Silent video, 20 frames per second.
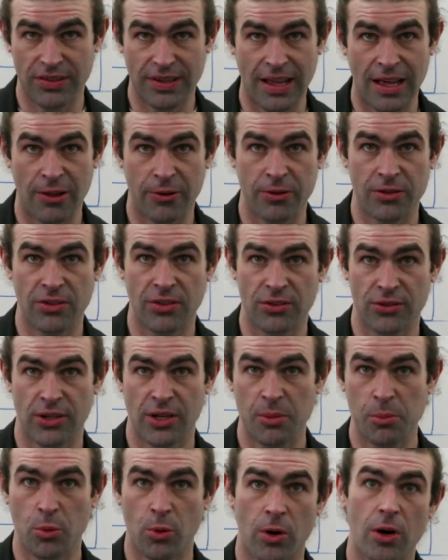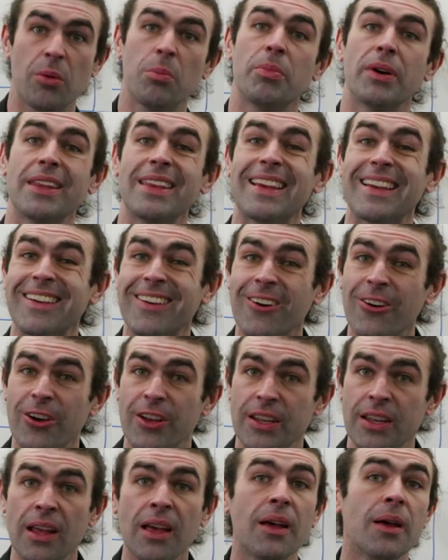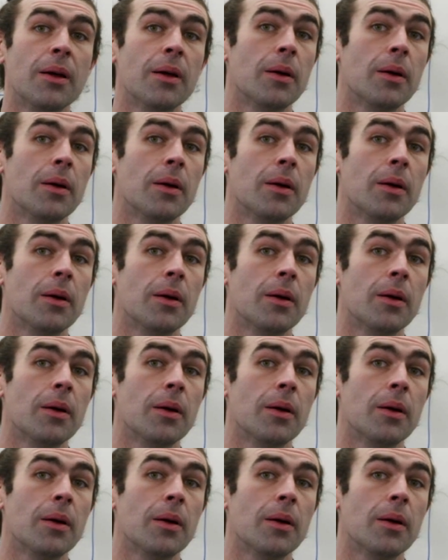tolerances anymore, but you could